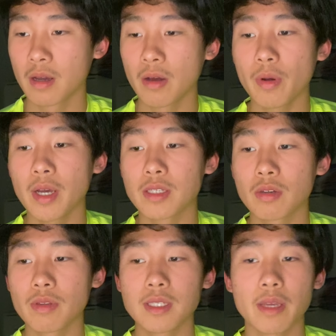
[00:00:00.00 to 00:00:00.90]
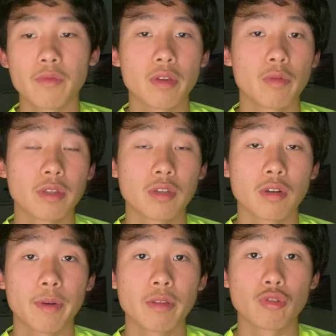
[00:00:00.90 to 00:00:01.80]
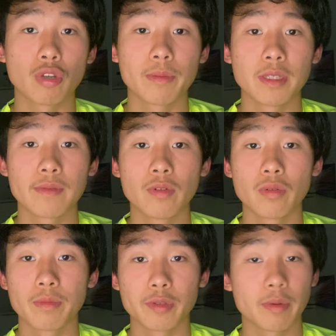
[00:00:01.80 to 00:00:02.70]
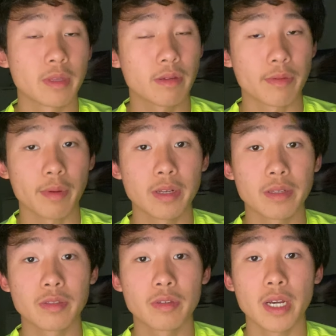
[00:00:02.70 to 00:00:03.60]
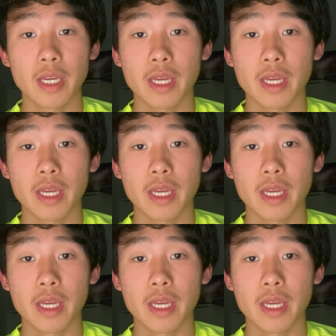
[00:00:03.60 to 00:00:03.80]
Alright, so that's everything I want to talk about the treatment for rheumatoid arthritis today.